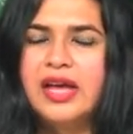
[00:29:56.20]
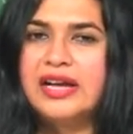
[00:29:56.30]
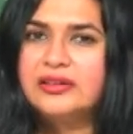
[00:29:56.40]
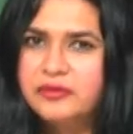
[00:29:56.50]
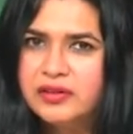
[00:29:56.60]

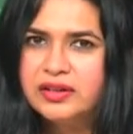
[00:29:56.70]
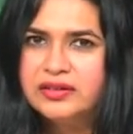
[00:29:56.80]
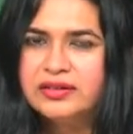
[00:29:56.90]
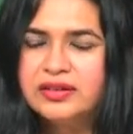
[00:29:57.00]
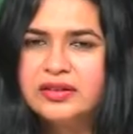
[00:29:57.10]
At
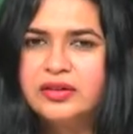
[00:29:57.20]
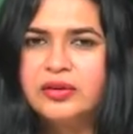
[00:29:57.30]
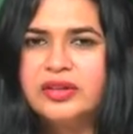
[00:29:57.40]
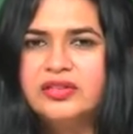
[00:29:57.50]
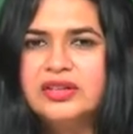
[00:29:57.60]
first,
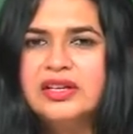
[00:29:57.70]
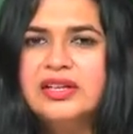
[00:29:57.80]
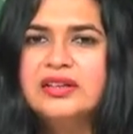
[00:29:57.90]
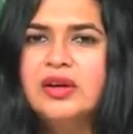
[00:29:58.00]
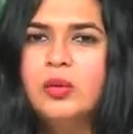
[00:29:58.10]

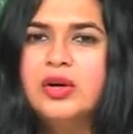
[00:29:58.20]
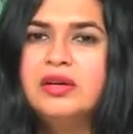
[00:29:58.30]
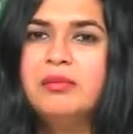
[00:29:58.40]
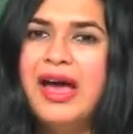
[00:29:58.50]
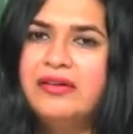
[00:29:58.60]
originally the
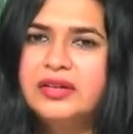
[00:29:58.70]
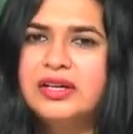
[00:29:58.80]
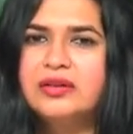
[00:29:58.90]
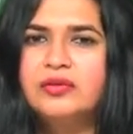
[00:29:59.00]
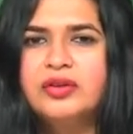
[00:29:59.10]
word
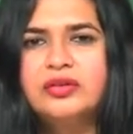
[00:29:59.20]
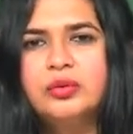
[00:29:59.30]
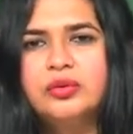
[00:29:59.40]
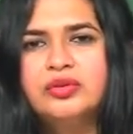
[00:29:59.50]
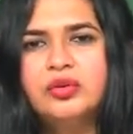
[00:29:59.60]
maverick was
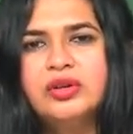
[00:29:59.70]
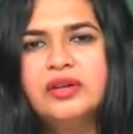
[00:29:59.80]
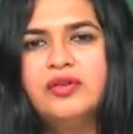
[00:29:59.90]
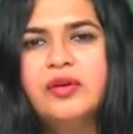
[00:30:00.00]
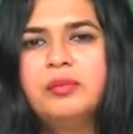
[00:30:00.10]
used only
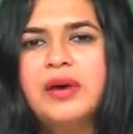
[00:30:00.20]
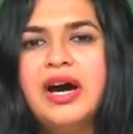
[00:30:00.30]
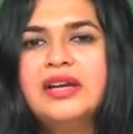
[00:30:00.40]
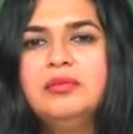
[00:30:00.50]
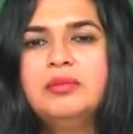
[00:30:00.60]
for
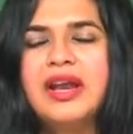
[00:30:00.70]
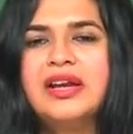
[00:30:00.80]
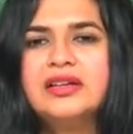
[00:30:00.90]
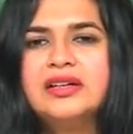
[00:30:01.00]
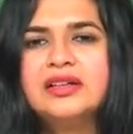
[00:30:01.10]

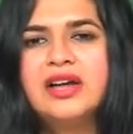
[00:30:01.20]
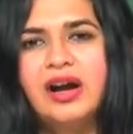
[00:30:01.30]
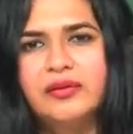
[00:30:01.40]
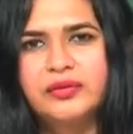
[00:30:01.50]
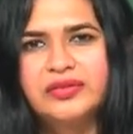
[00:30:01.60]
unbranded
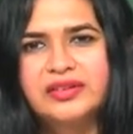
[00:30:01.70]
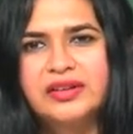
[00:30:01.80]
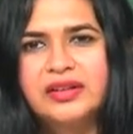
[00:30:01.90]
calves.